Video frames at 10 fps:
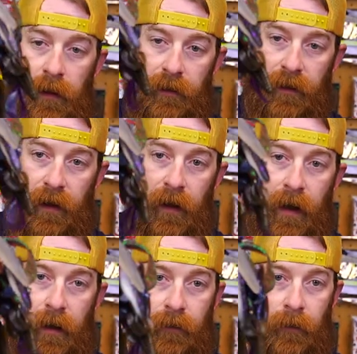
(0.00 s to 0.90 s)
in the
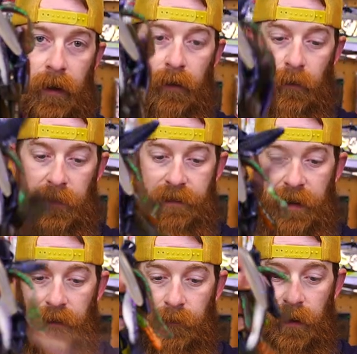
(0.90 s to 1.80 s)
kayak crate or my
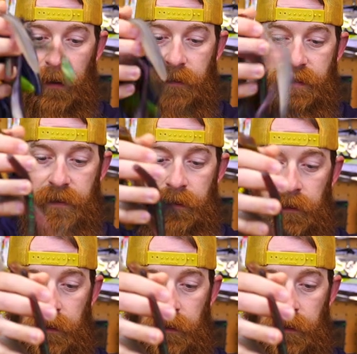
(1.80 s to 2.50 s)
tackle box